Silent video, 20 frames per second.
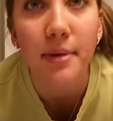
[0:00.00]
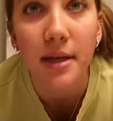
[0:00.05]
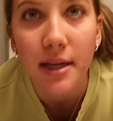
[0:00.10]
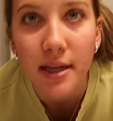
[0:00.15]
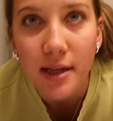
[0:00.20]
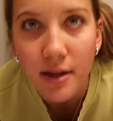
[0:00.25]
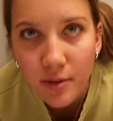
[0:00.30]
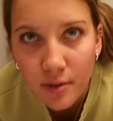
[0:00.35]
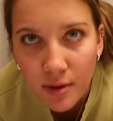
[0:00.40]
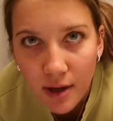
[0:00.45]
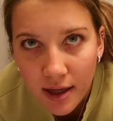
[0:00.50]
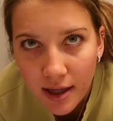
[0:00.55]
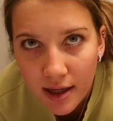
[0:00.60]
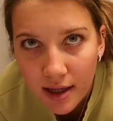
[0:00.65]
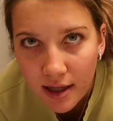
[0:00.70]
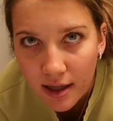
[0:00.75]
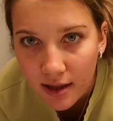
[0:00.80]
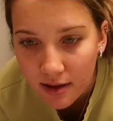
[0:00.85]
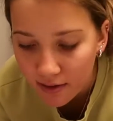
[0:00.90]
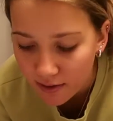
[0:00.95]
getting
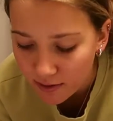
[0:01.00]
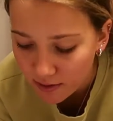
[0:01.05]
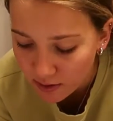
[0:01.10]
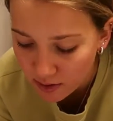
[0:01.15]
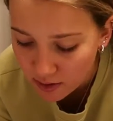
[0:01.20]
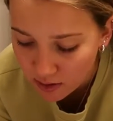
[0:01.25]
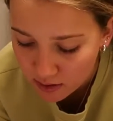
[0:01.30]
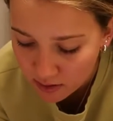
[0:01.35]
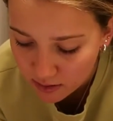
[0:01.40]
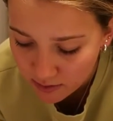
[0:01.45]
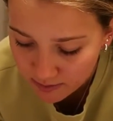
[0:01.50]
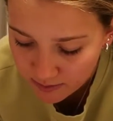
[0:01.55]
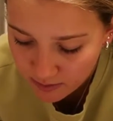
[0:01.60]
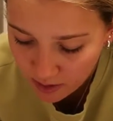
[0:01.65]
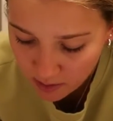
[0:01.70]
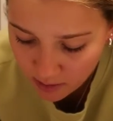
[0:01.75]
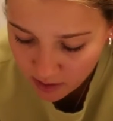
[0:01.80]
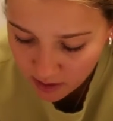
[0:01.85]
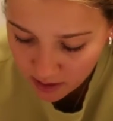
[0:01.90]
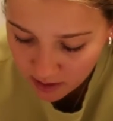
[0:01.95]
ready for,
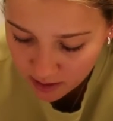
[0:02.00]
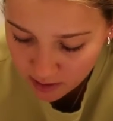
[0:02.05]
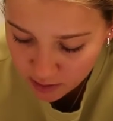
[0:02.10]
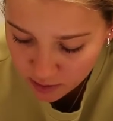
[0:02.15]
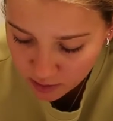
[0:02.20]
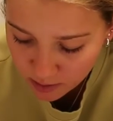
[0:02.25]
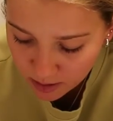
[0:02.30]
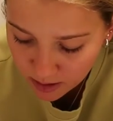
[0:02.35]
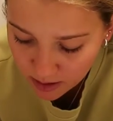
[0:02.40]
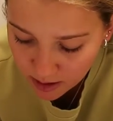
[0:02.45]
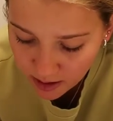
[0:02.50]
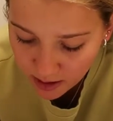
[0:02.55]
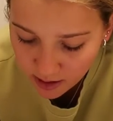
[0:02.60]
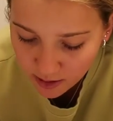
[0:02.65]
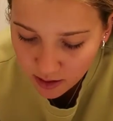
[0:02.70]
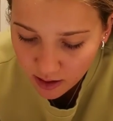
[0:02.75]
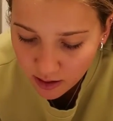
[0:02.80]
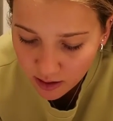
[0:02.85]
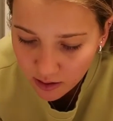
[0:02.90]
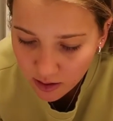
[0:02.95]
I'm not like super getting
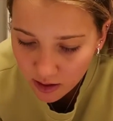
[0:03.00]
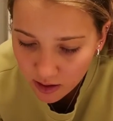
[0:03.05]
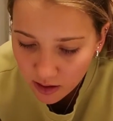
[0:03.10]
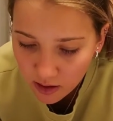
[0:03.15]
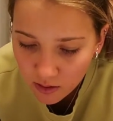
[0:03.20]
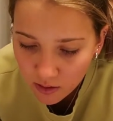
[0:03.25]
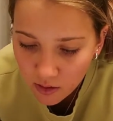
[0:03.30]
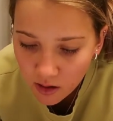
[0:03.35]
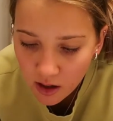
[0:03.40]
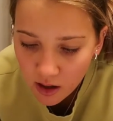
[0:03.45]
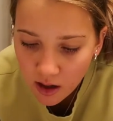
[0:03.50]
ready right now.